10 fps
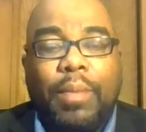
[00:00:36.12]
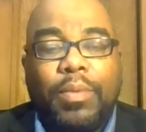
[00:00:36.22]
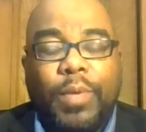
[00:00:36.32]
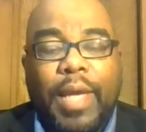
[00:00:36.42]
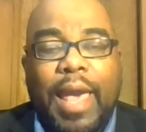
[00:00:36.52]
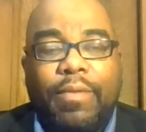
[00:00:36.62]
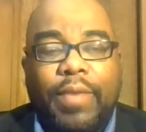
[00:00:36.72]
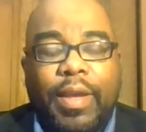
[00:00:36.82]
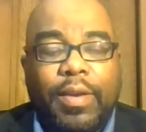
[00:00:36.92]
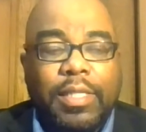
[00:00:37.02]
problems we
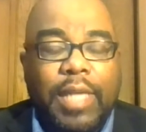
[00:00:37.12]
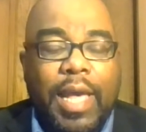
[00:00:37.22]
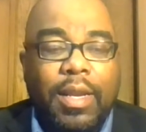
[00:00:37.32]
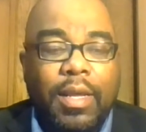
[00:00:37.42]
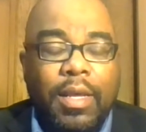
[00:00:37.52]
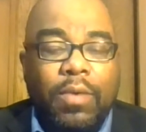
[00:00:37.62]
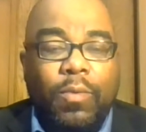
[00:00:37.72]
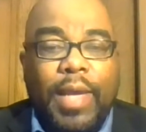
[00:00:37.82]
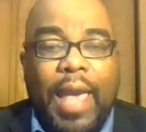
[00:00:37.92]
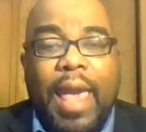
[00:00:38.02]
have here is that
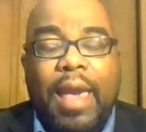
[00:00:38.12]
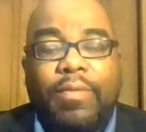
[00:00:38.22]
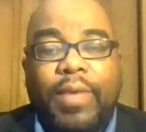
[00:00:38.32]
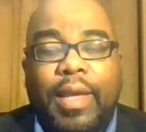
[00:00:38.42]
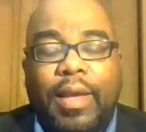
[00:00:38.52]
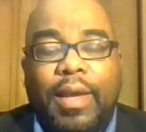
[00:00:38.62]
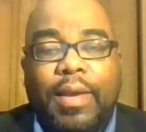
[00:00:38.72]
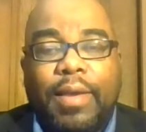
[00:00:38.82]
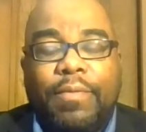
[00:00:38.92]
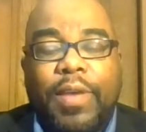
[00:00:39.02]
we have a,
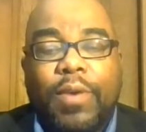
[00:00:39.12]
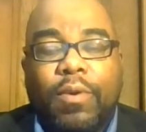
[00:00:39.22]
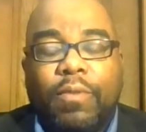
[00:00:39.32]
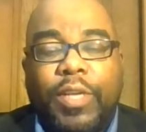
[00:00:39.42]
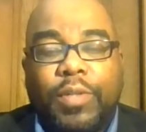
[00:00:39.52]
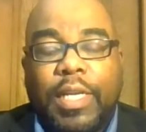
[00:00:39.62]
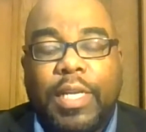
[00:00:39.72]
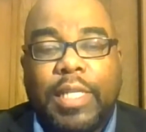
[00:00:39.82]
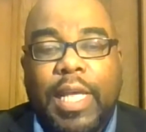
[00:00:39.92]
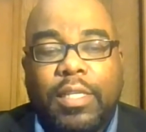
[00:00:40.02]
a federal official,
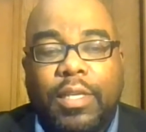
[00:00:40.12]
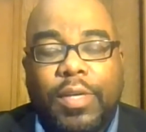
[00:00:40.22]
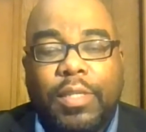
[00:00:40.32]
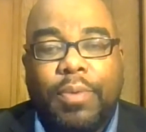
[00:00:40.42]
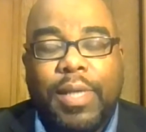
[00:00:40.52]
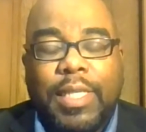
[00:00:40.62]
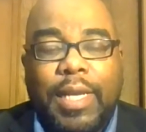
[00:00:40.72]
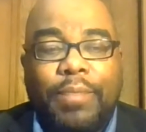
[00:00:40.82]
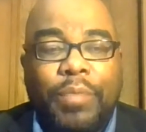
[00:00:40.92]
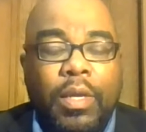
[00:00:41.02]
in this case, the U S
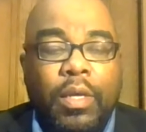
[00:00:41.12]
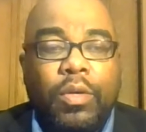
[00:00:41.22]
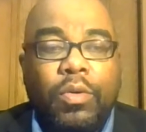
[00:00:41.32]
president,